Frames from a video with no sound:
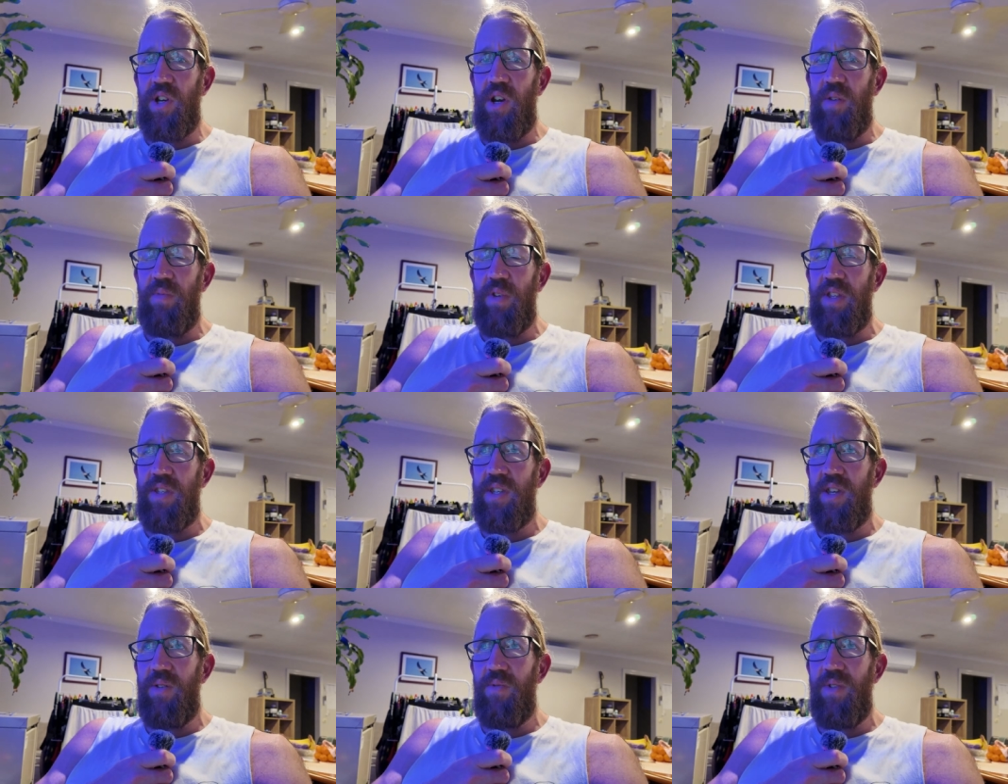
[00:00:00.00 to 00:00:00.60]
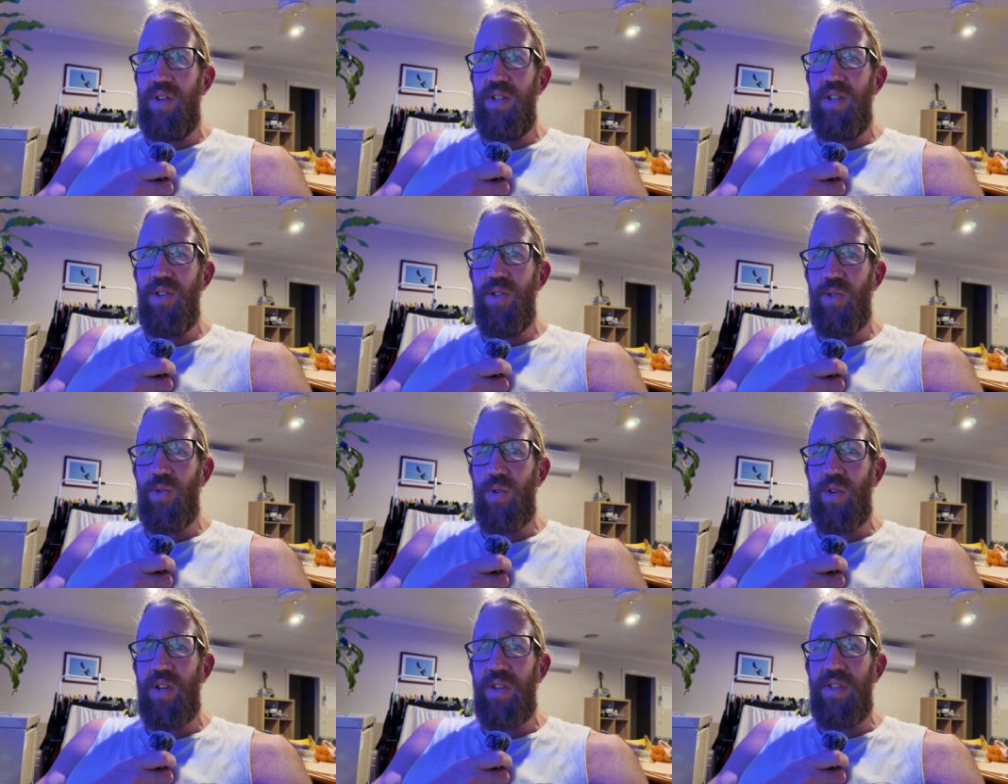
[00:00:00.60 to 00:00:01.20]
time. And it's like, when you
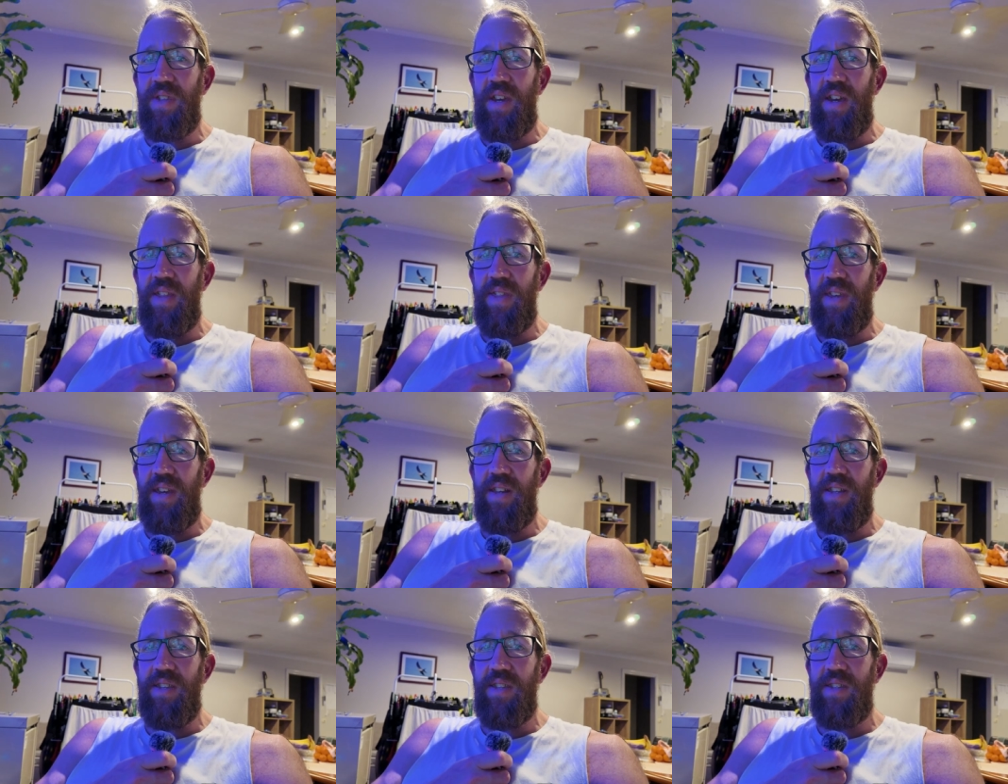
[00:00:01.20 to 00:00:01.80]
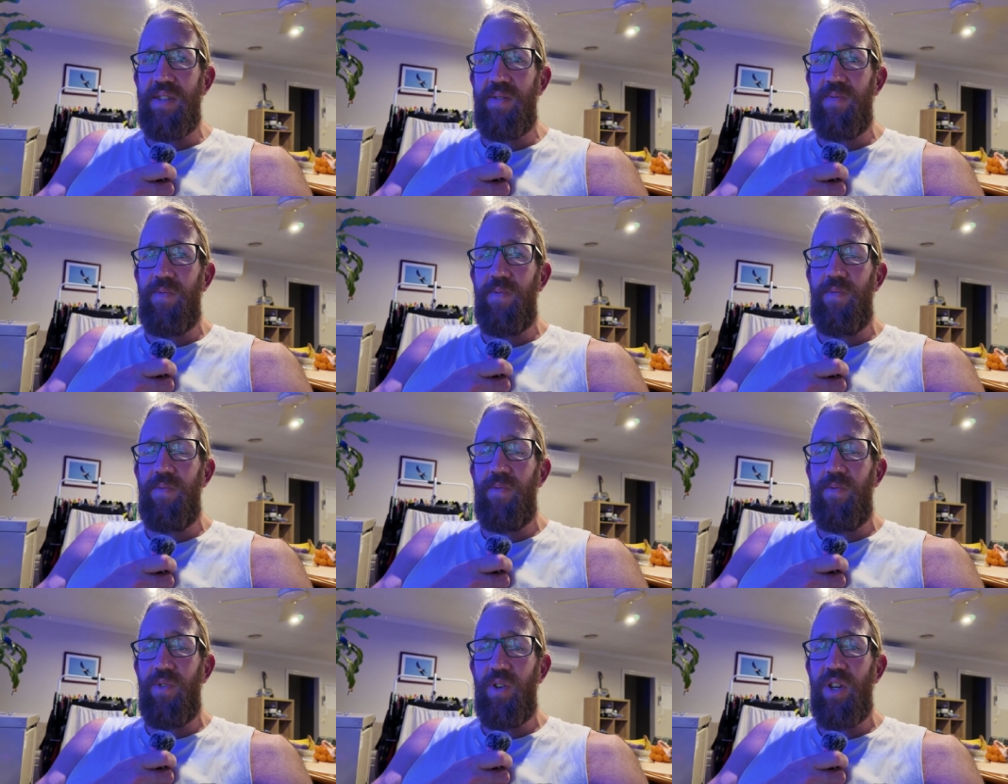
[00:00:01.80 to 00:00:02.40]
look at that, that is
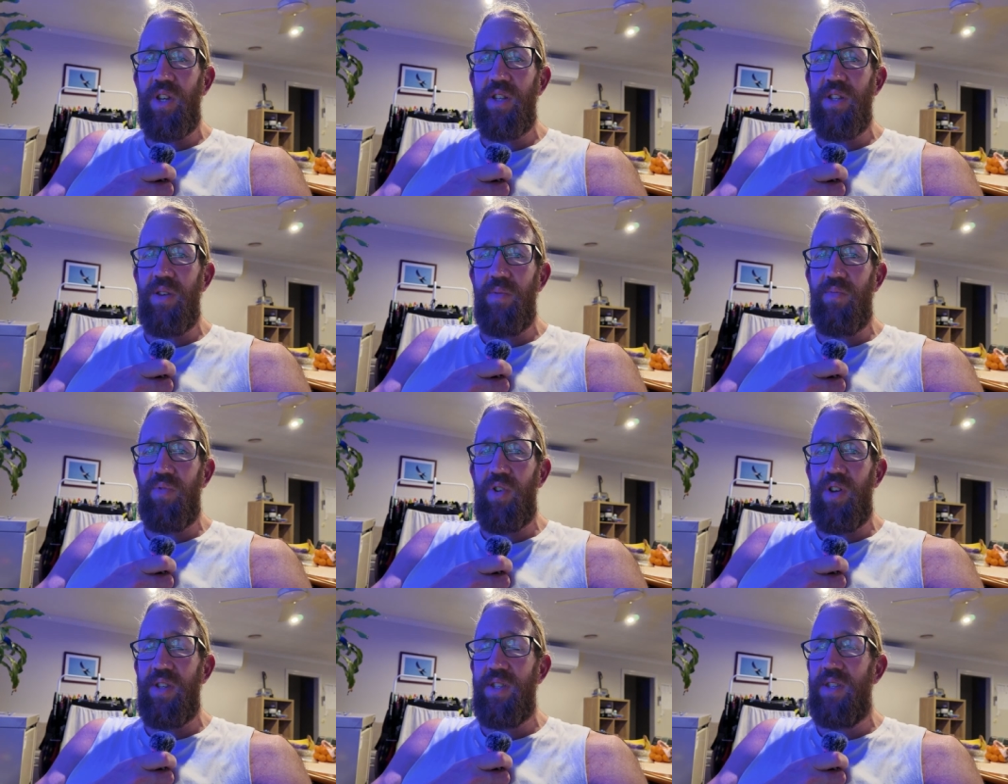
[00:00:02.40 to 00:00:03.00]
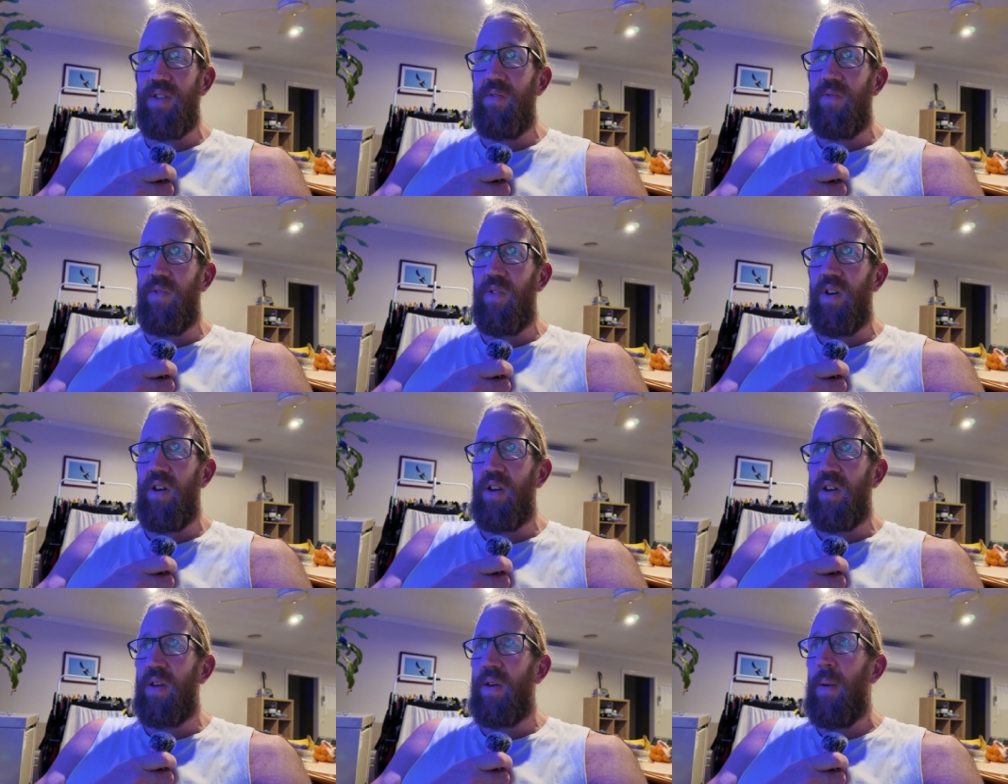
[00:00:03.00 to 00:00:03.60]
freaking impressive.
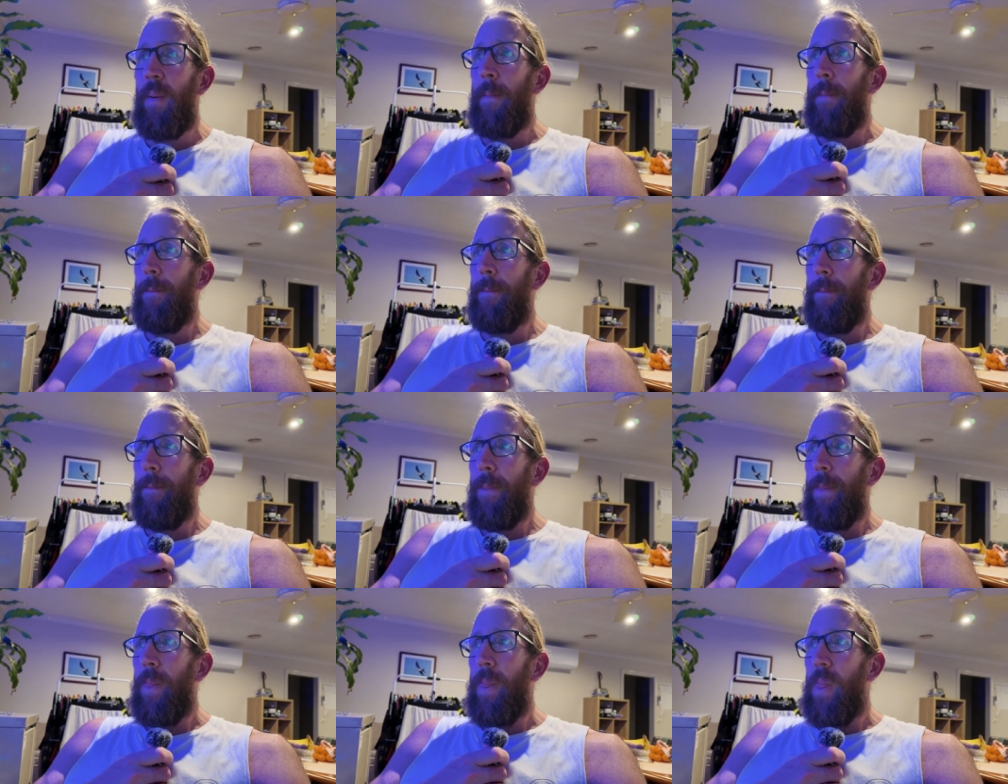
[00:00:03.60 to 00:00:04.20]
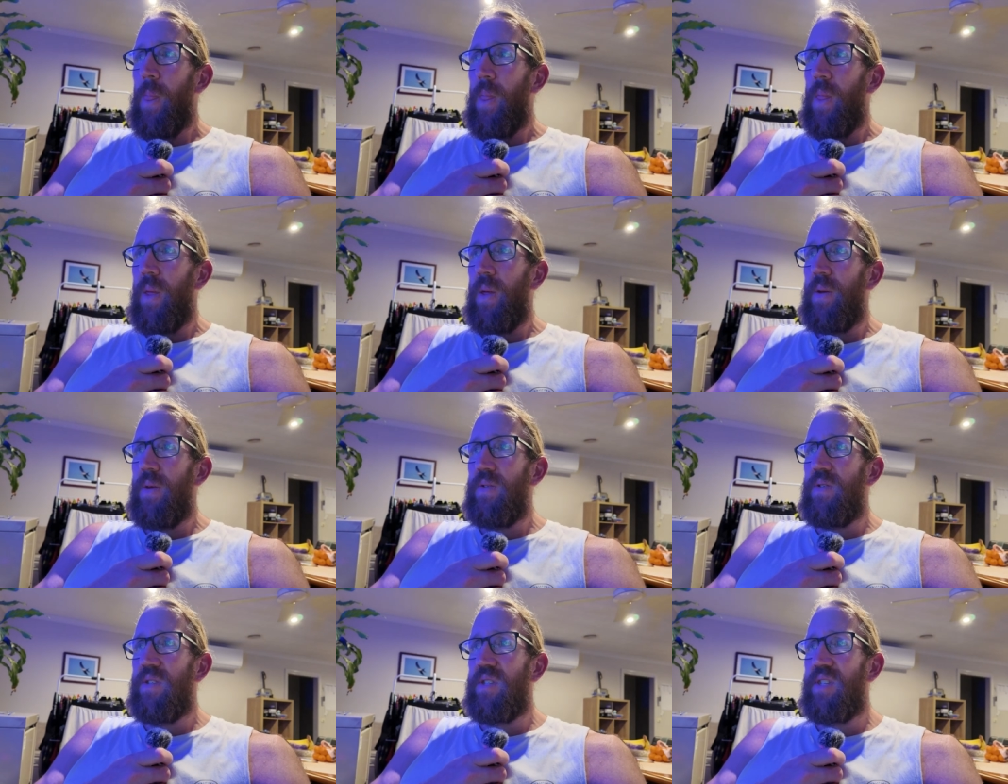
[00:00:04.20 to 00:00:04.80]
Like,
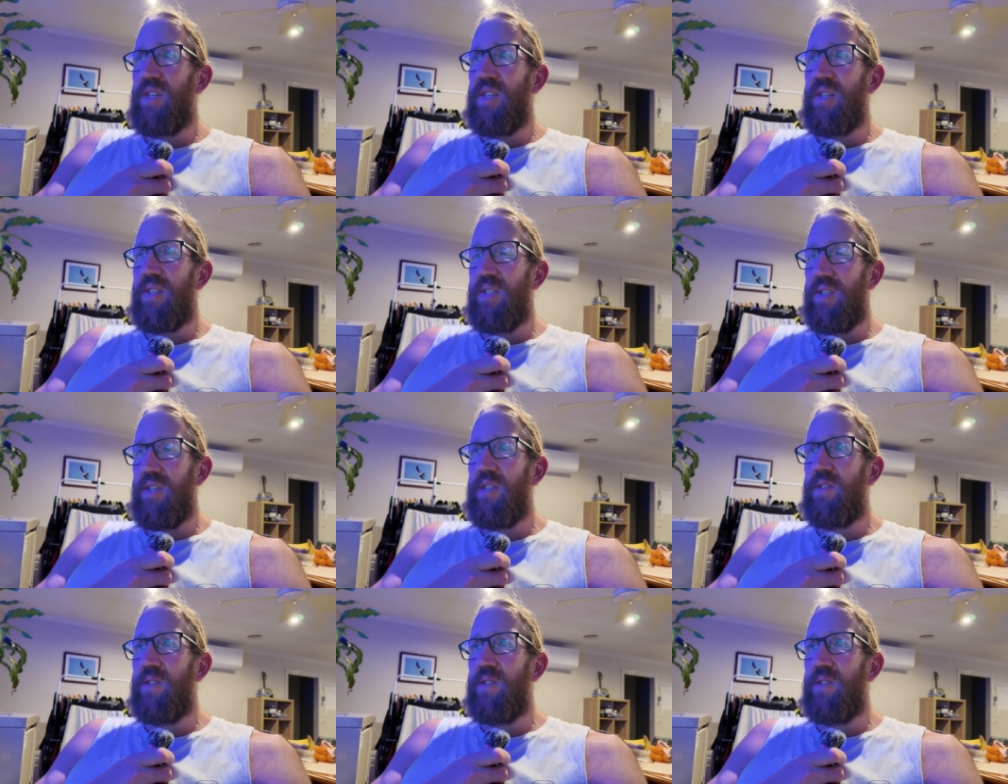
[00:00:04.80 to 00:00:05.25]
since